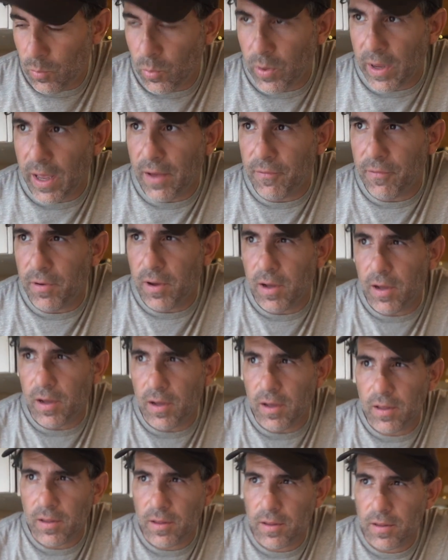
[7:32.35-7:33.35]
We have
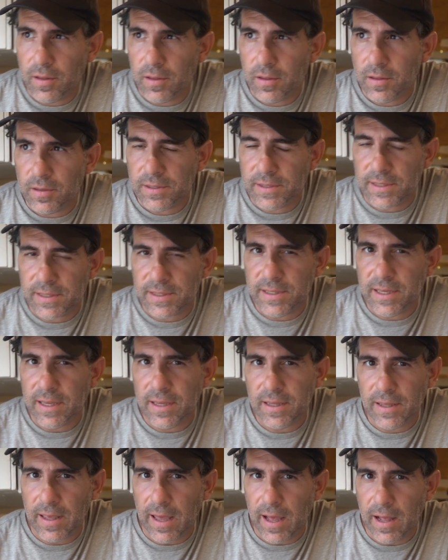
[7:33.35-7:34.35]
a
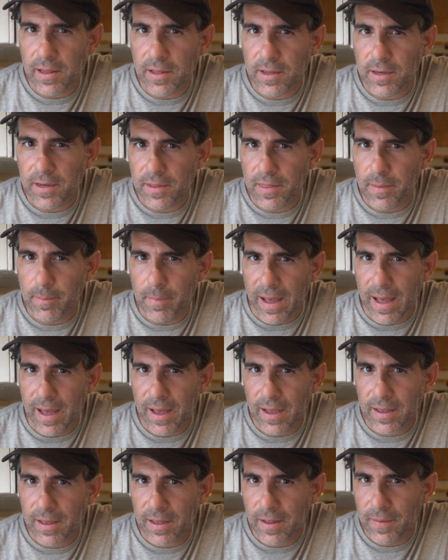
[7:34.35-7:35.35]
16-gallon in the back,